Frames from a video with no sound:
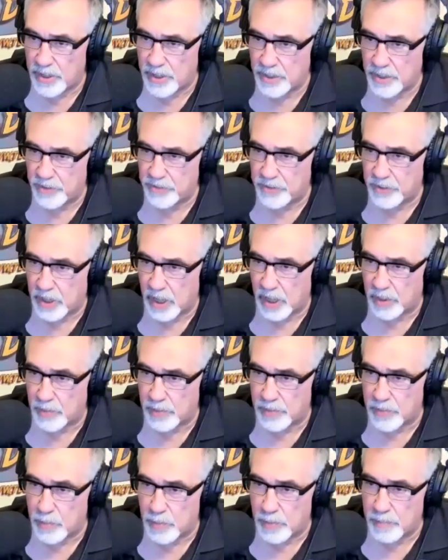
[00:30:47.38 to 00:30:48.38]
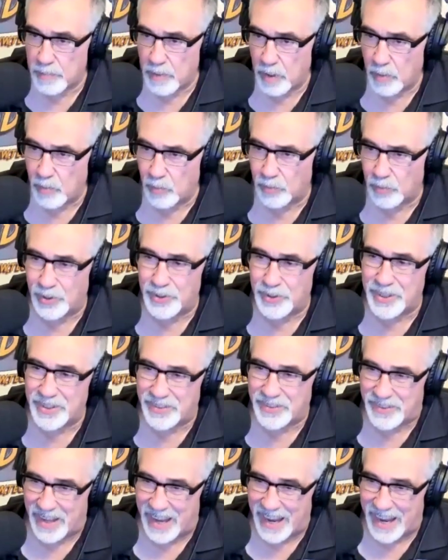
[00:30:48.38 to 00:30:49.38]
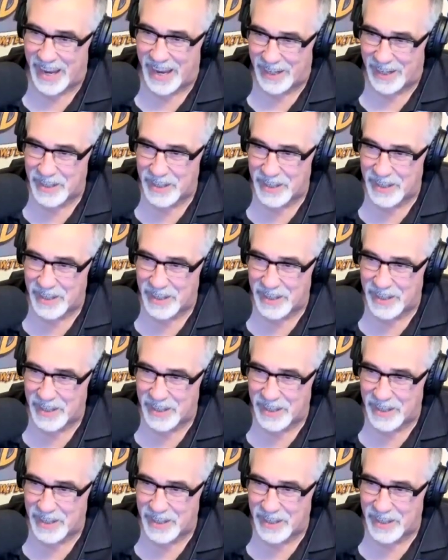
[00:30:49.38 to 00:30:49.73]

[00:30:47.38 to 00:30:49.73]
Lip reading: Trying to change the color of the room. Oh, look at that.